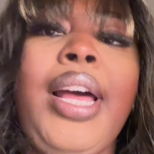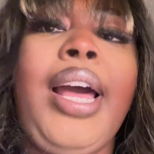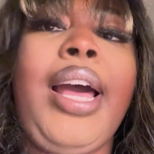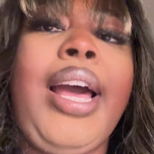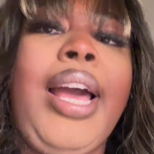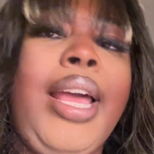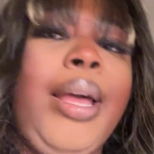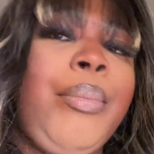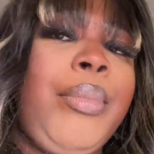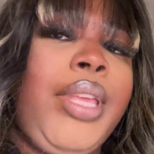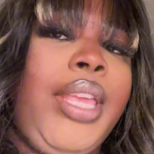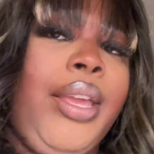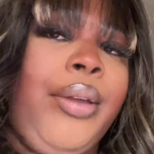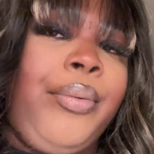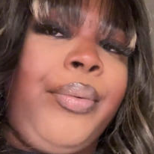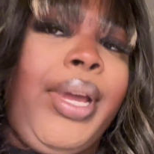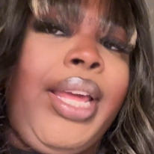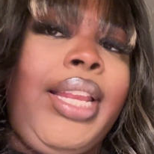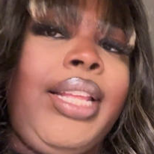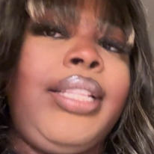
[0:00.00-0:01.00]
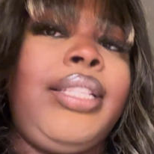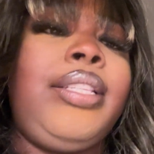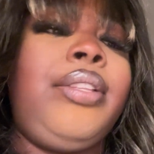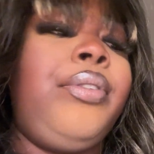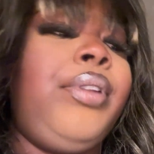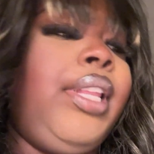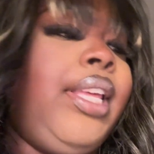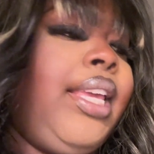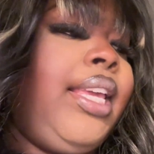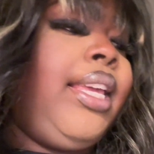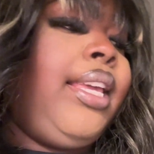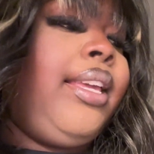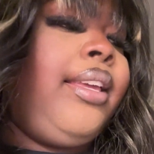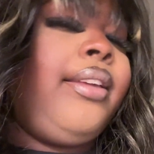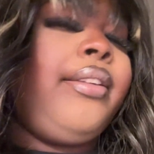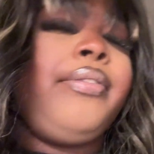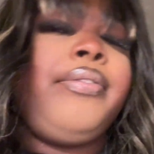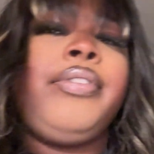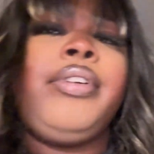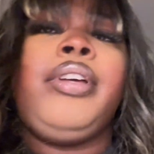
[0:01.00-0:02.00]
I am getting ready to
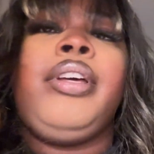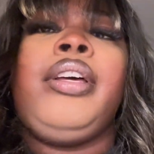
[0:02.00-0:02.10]
leave.